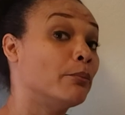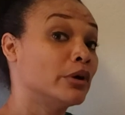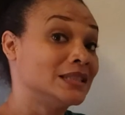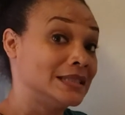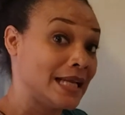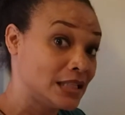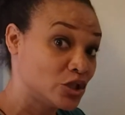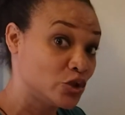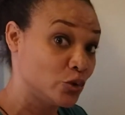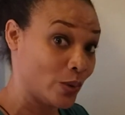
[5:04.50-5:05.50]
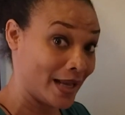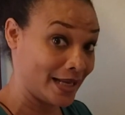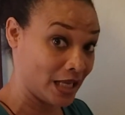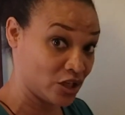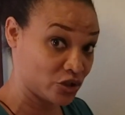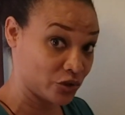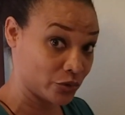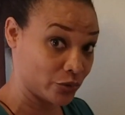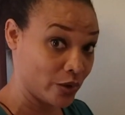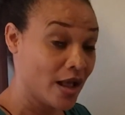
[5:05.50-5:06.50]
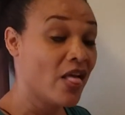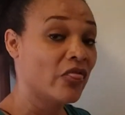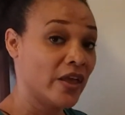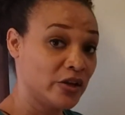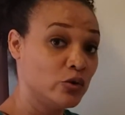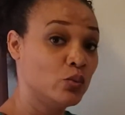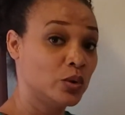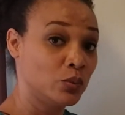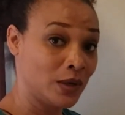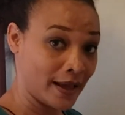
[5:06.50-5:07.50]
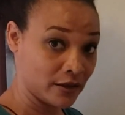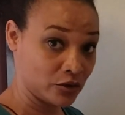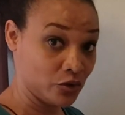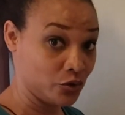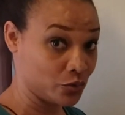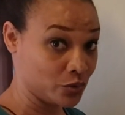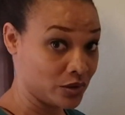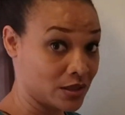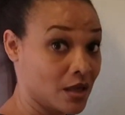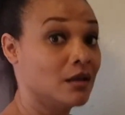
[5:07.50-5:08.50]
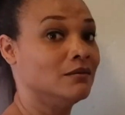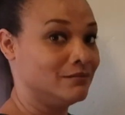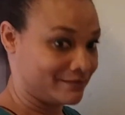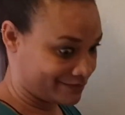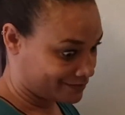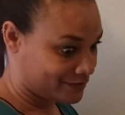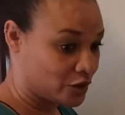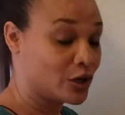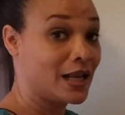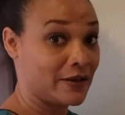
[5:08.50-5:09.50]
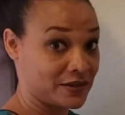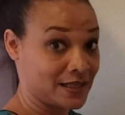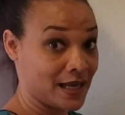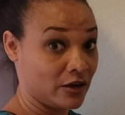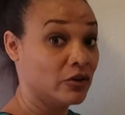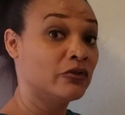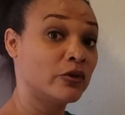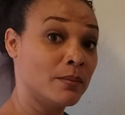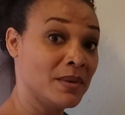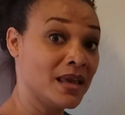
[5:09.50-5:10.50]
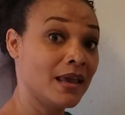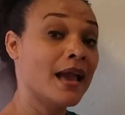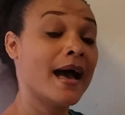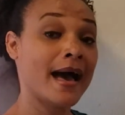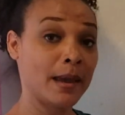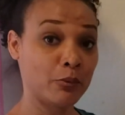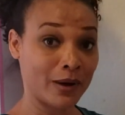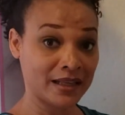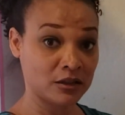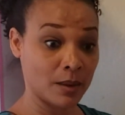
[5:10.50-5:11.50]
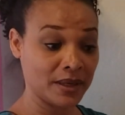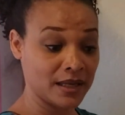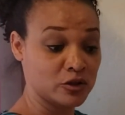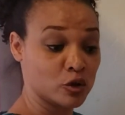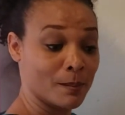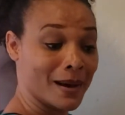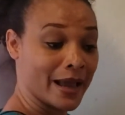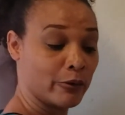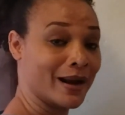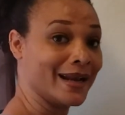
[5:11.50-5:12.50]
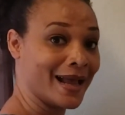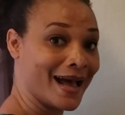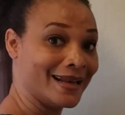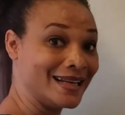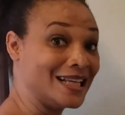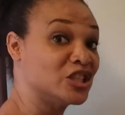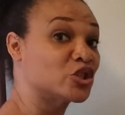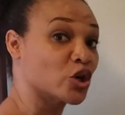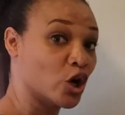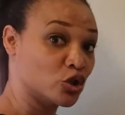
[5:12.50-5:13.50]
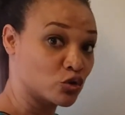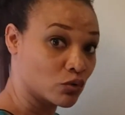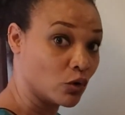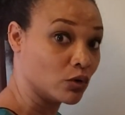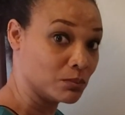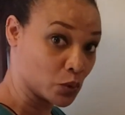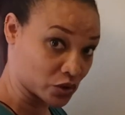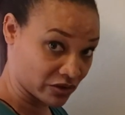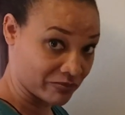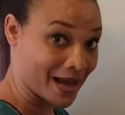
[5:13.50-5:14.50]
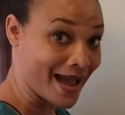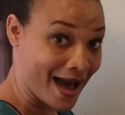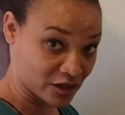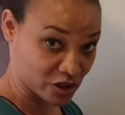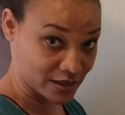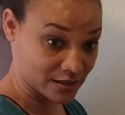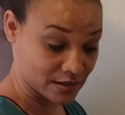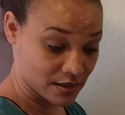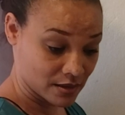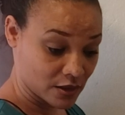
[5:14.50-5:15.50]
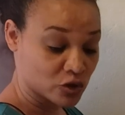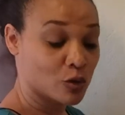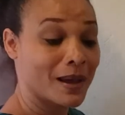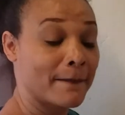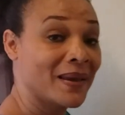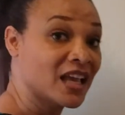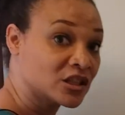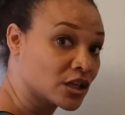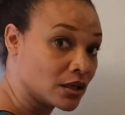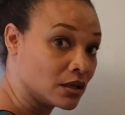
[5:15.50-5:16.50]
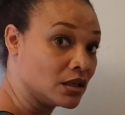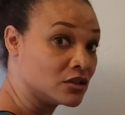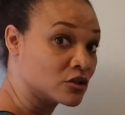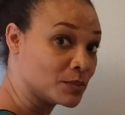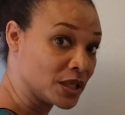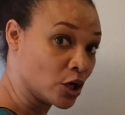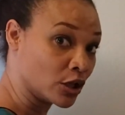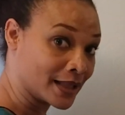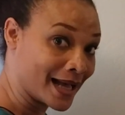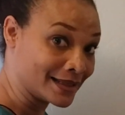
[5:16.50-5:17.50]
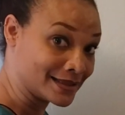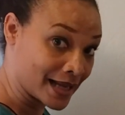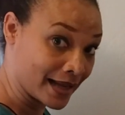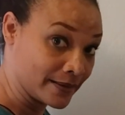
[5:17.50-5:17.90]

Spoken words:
presents you an issue, then you would like to use your left side. For me, I'm right dominant, so my right hand needs to control most of my actions. So my patient needs to be on that side.